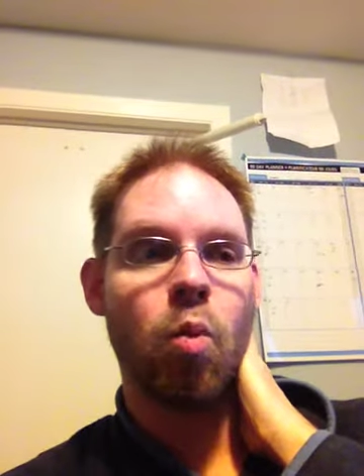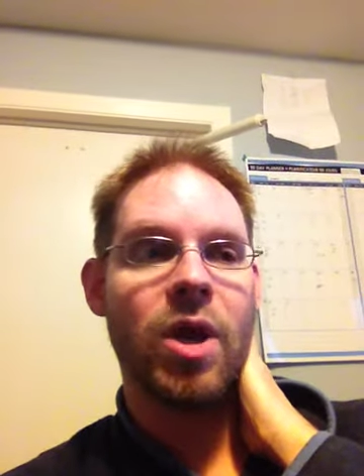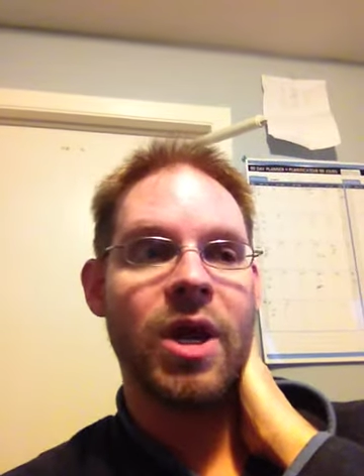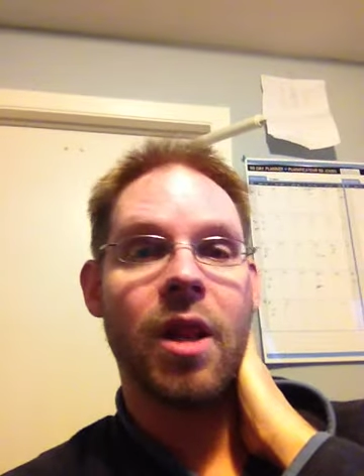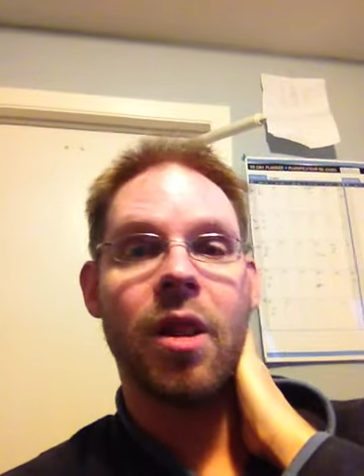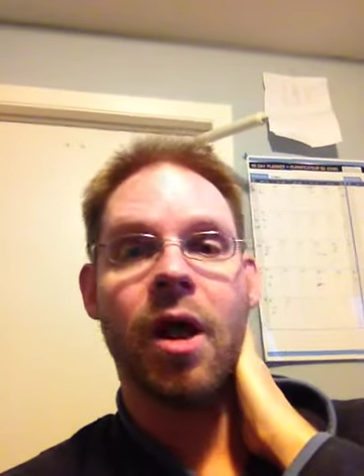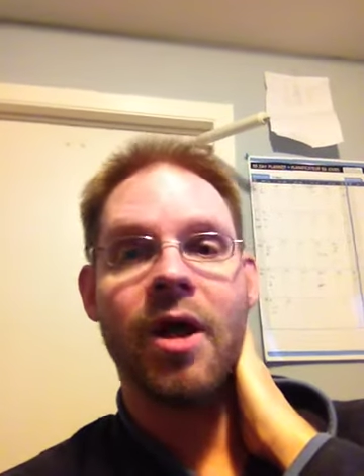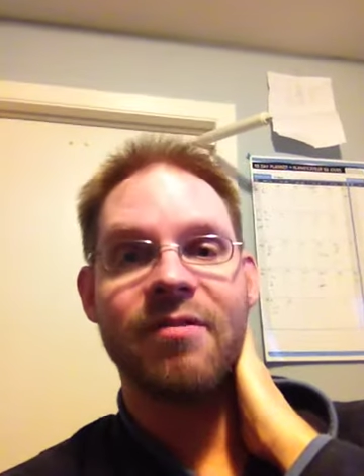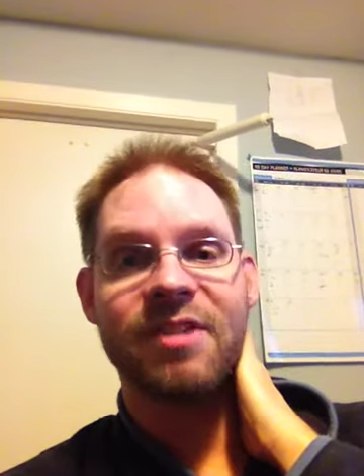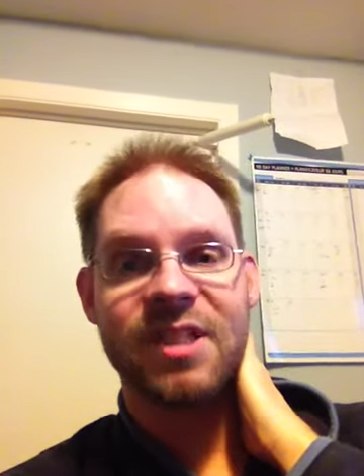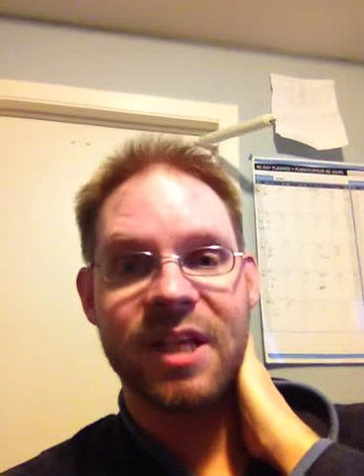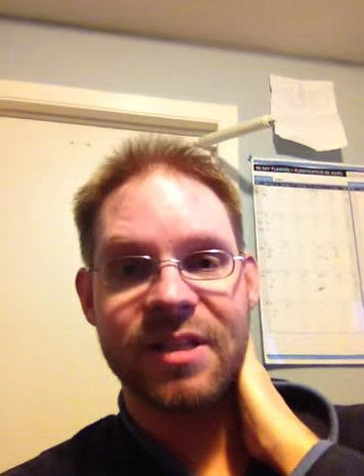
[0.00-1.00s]
in a lot
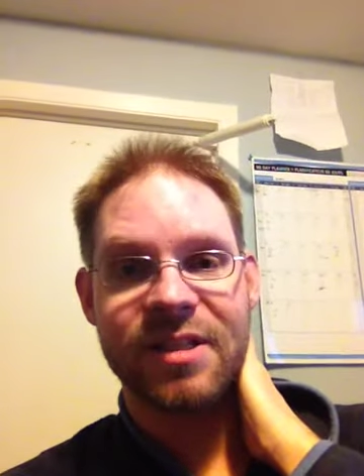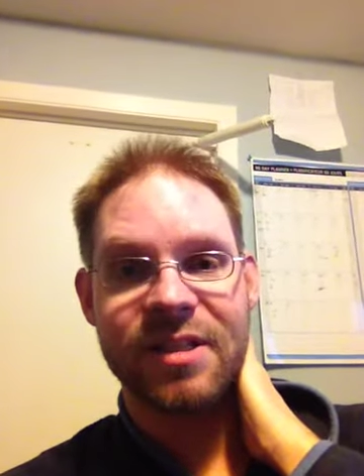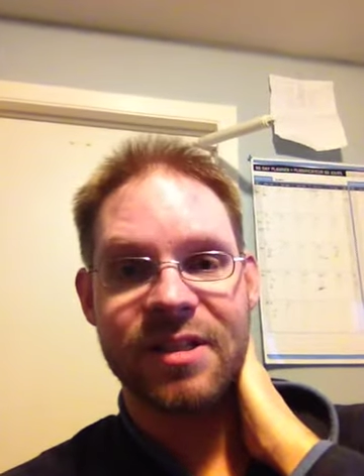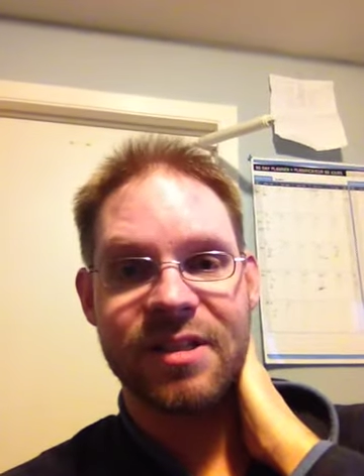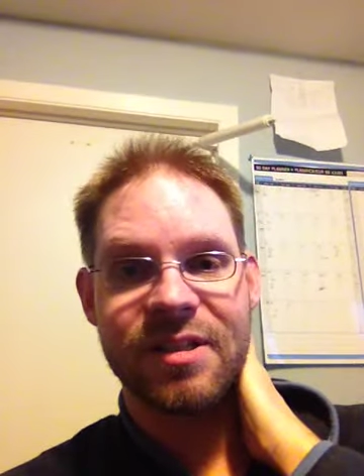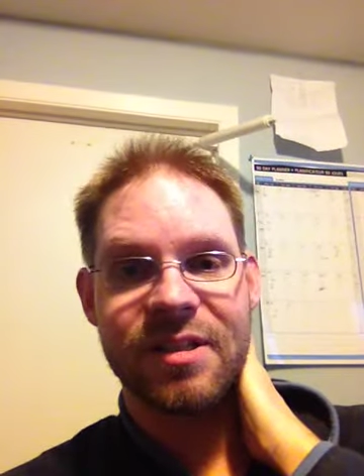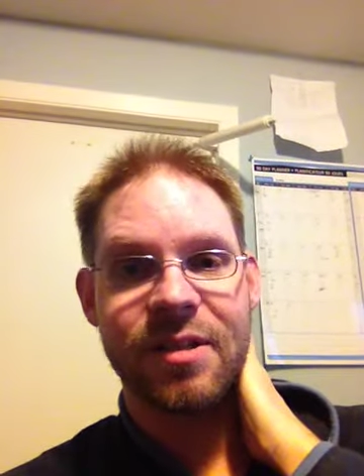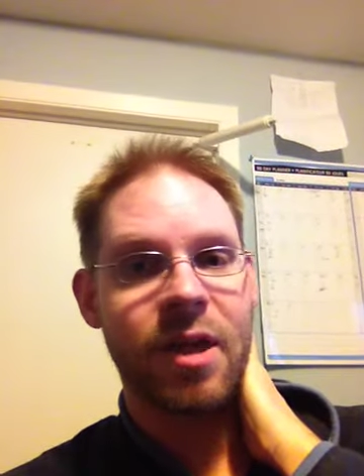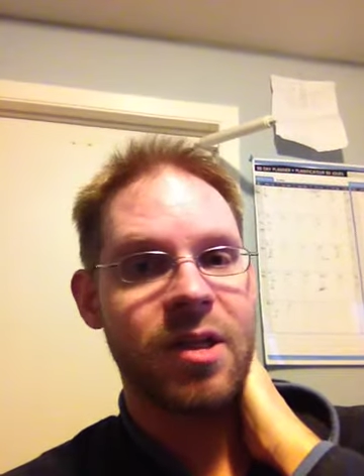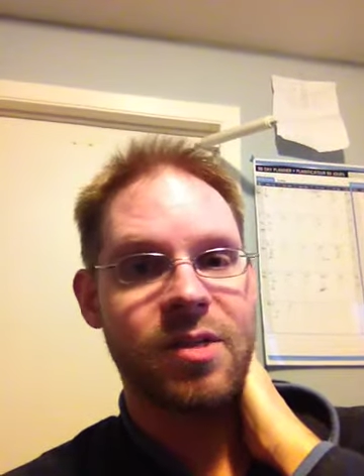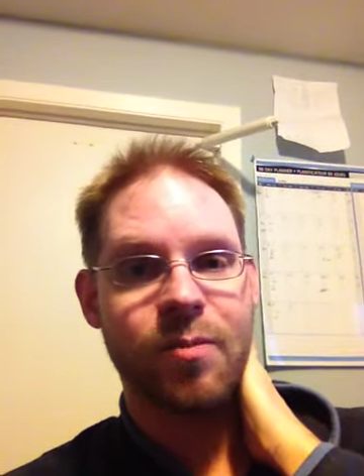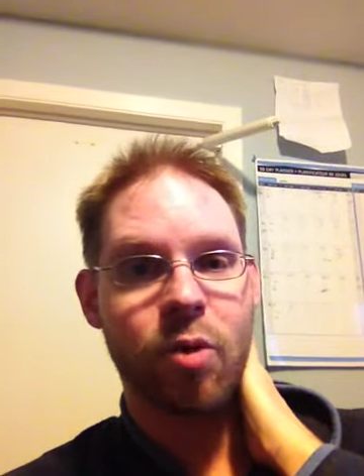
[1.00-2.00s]
of senses.
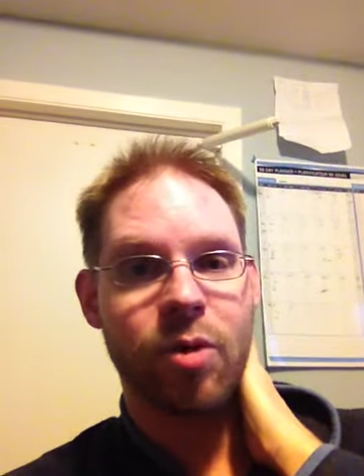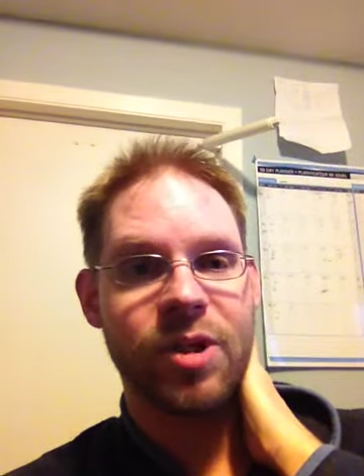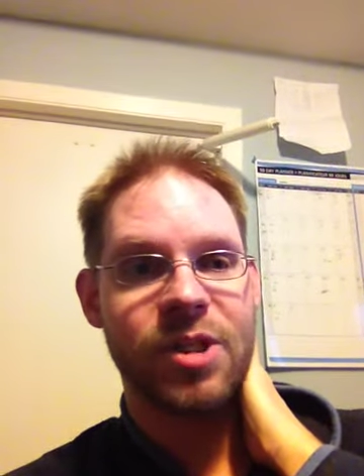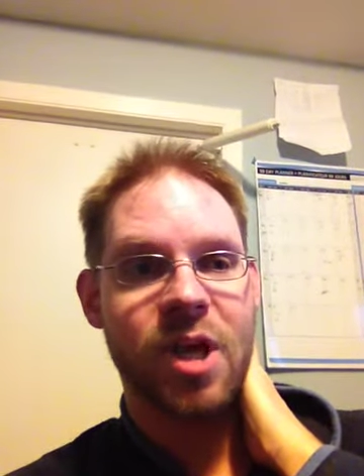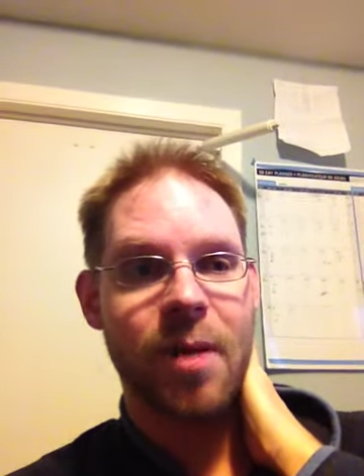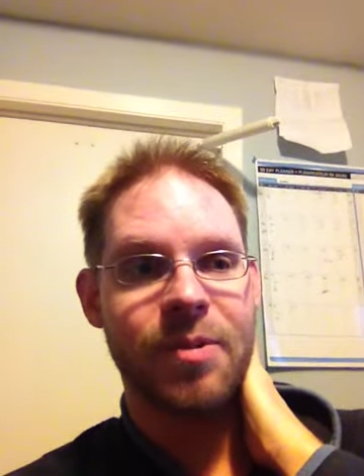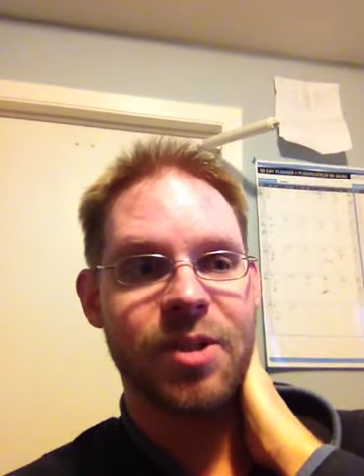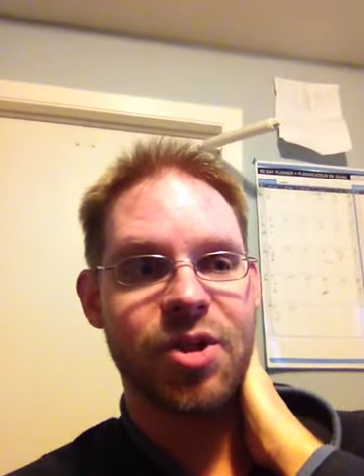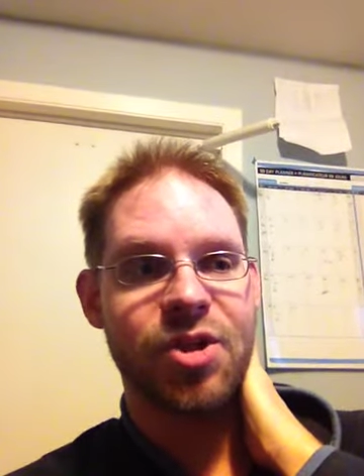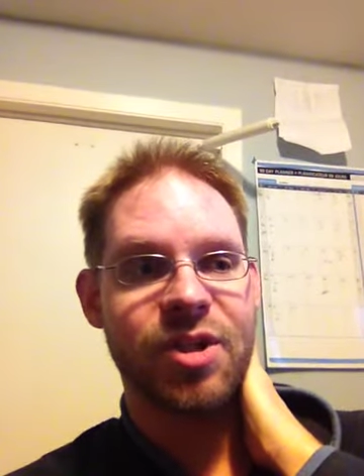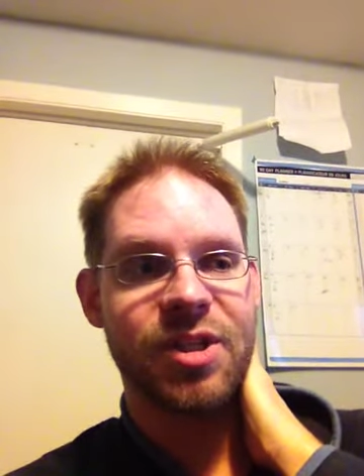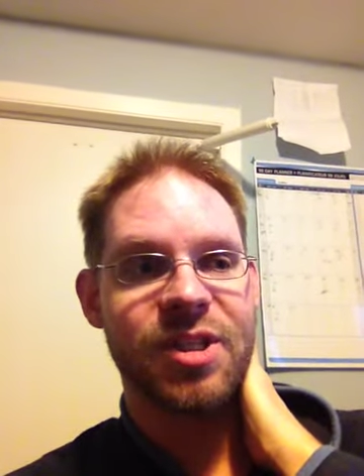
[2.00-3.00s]
Not as important as
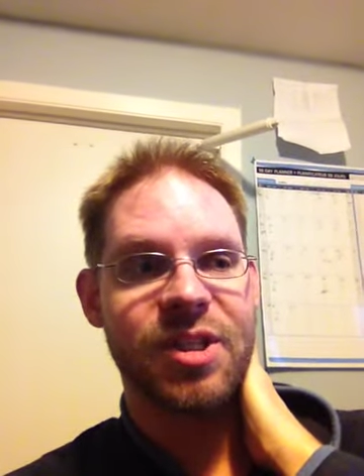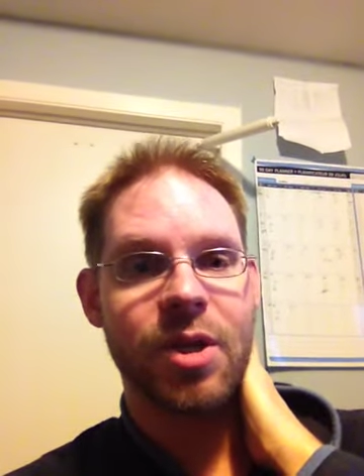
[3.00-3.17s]
competitions.